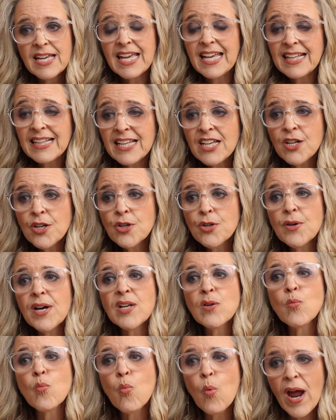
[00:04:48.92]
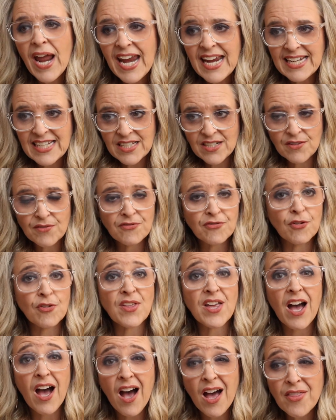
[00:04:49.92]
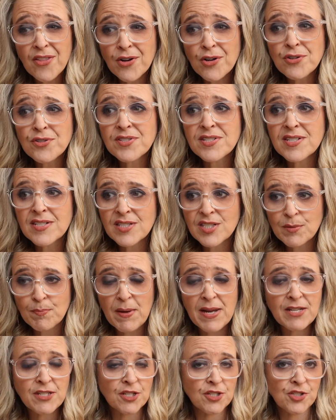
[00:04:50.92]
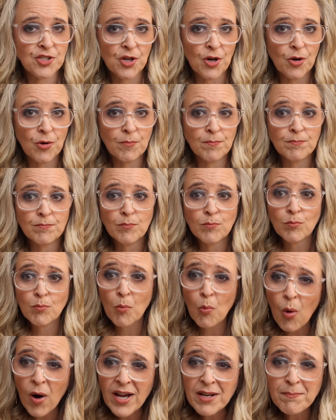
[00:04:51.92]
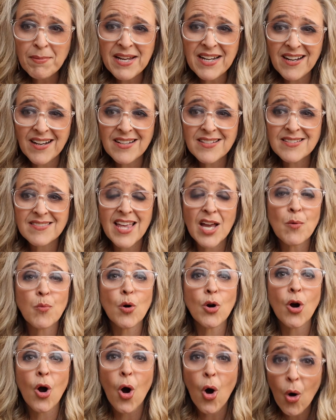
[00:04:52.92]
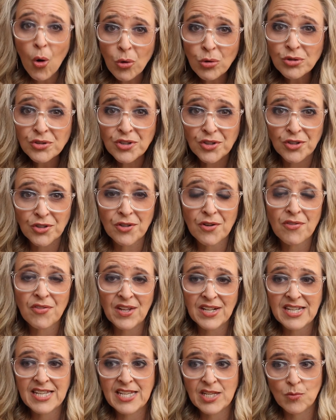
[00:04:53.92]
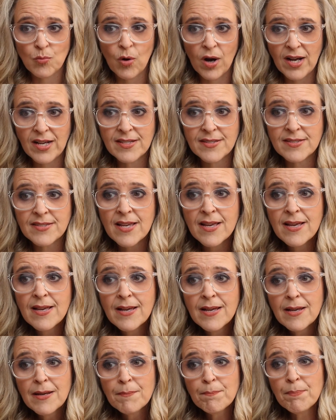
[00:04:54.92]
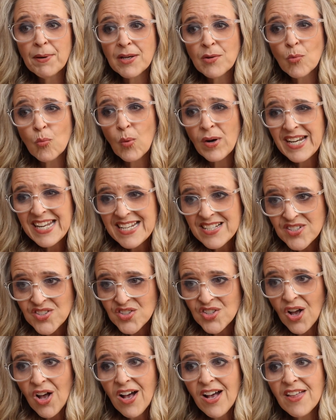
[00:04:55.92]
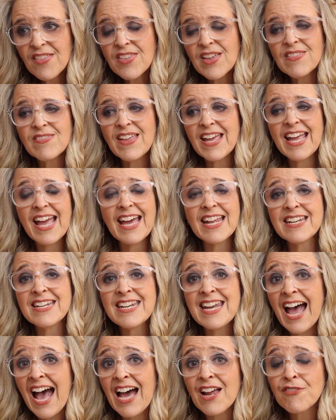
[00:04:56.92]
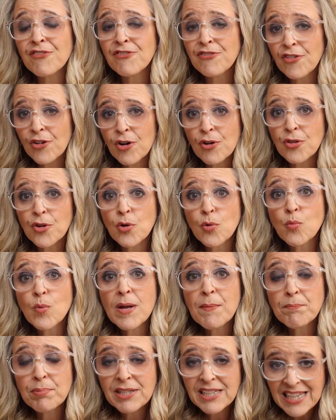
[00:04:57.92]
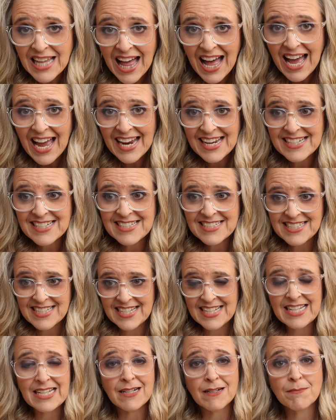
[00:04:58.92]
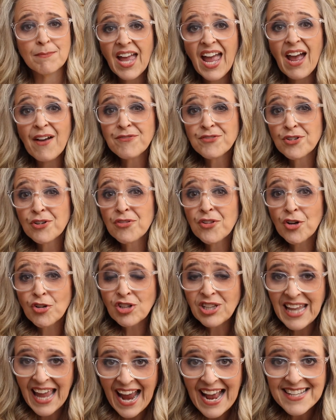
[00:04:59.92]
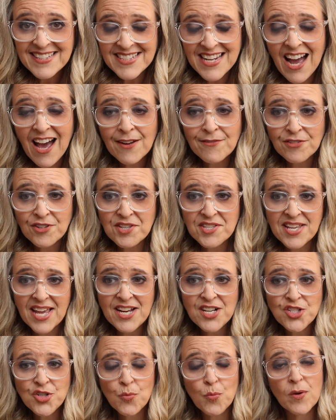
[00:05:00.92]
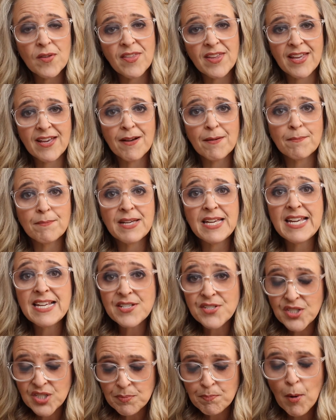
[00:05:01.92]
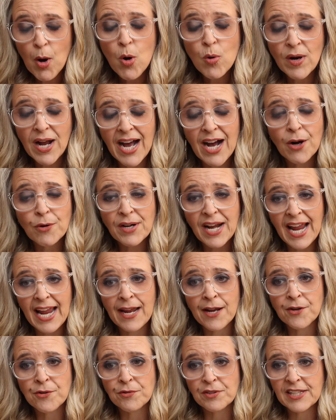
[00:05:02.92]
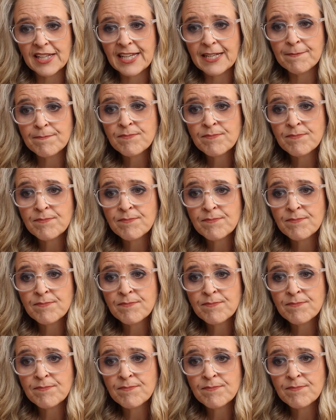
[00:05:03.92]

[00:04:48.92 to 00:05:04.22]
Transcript: Elihu had waited for the others to speak to Job, one because they were older than he was, but when he saw that they had not further replied to him after their last conversation with him, he spoke out angrily.